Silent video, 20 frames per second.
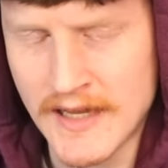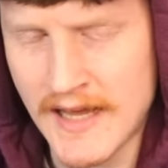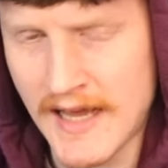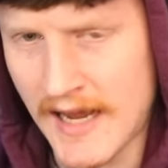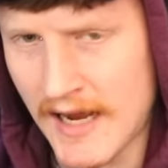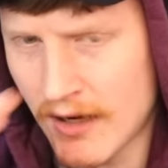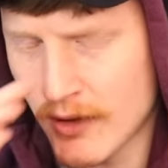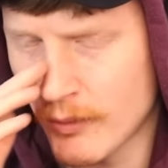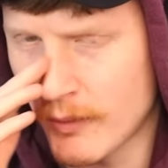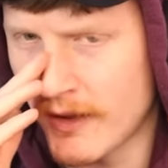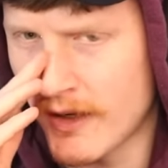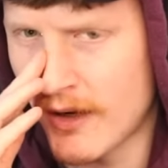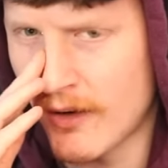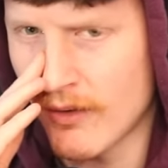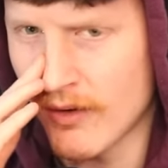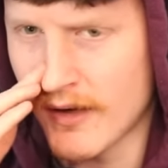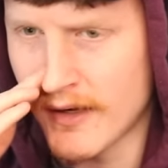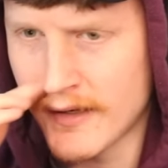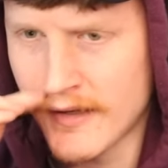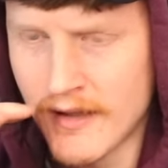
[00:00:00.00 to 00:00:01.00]
How do we know?
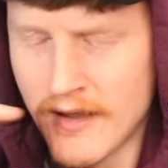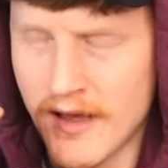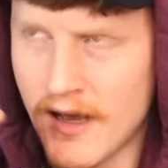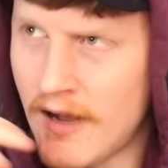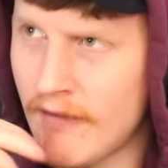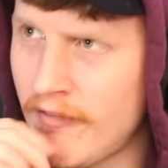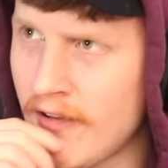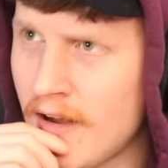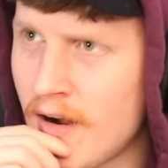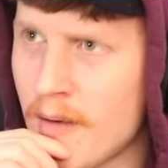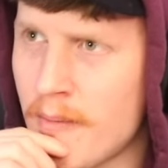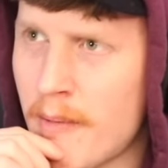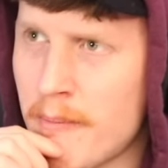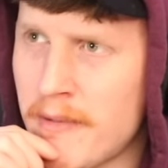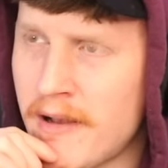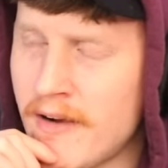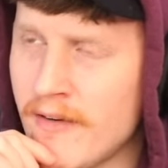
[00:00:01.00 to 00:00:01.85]
Like, I think I remember